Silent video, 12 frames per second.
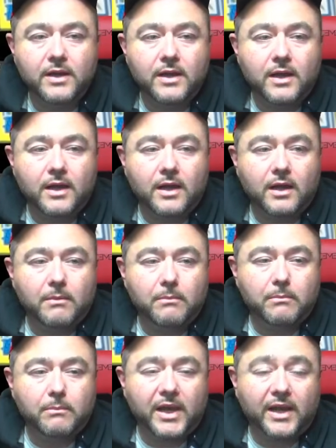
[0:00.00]

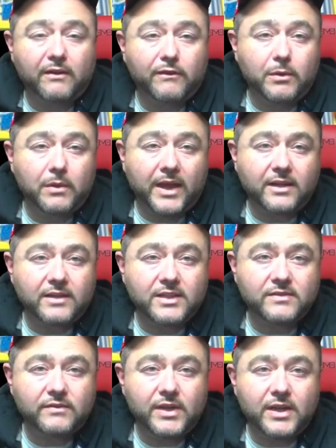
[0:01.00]
Again, if you like this
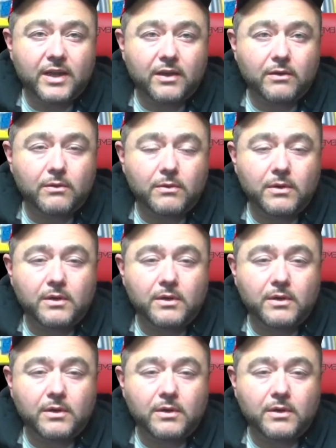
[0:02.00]
video,